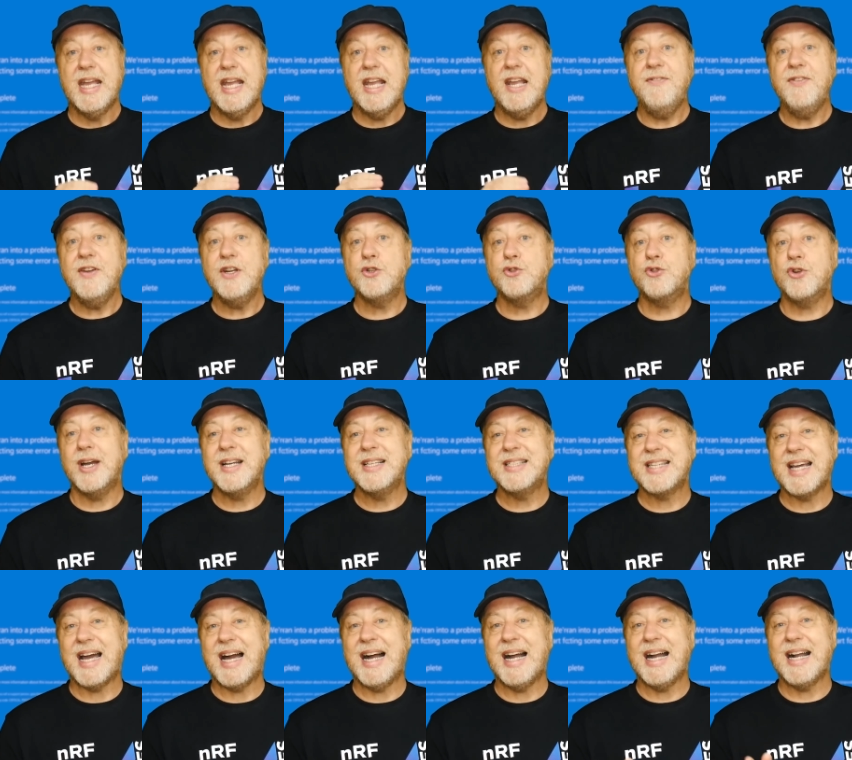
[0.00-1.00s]
if it tries
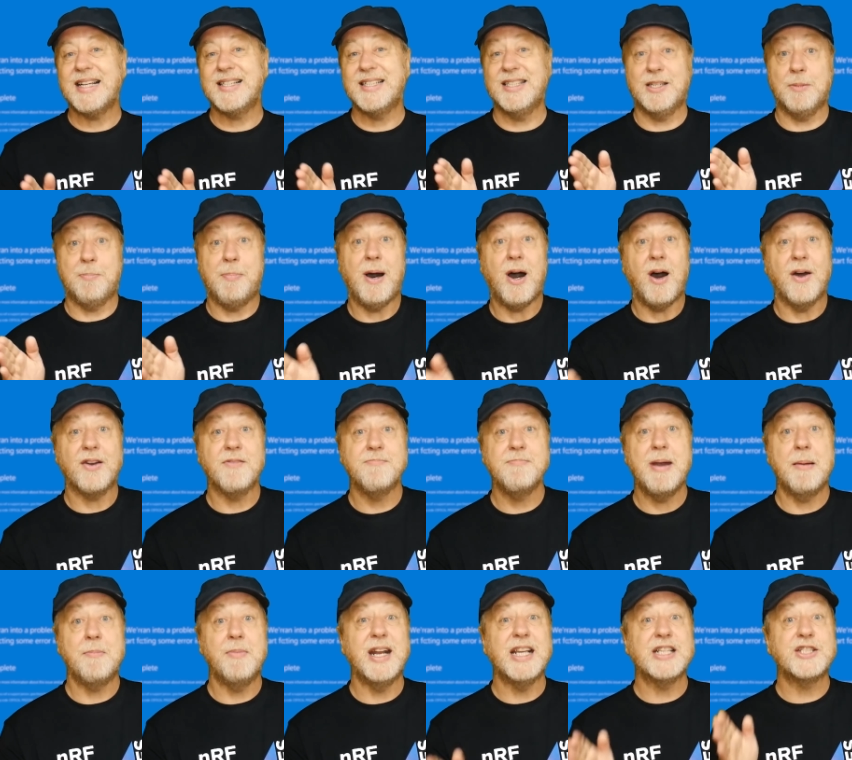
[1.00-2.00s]
to access a part of
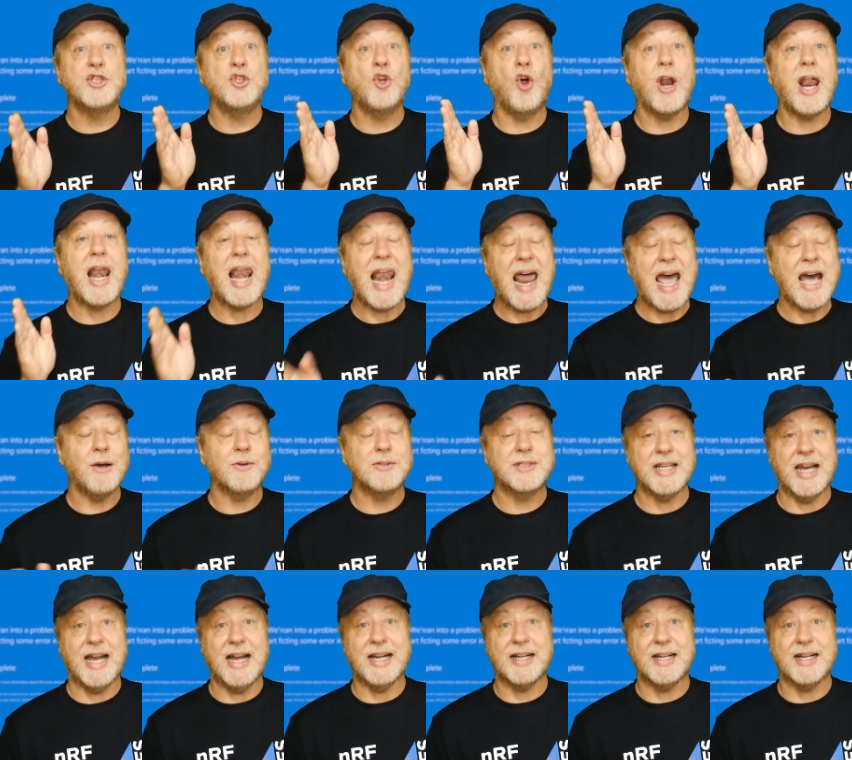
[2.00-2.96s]
memory it's not allowed to